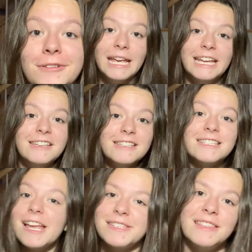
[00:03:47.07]
It
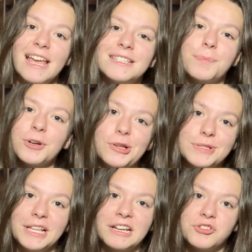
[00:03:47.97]
doesn't like to produce
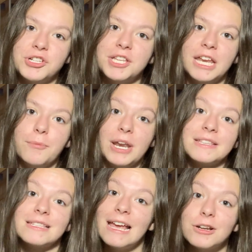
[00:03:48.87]
electricity when
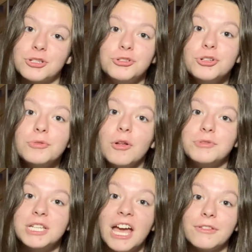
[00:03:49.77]
its layers are too close
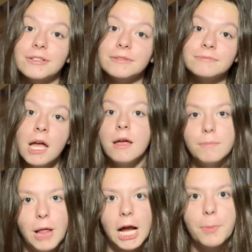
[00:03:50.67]
together,
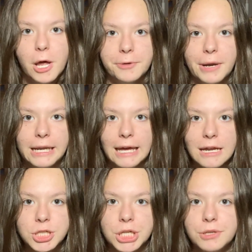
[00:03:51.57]
blackbody
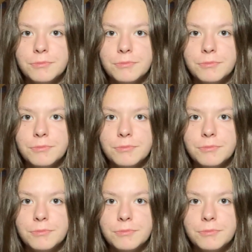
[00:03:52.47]
radiation.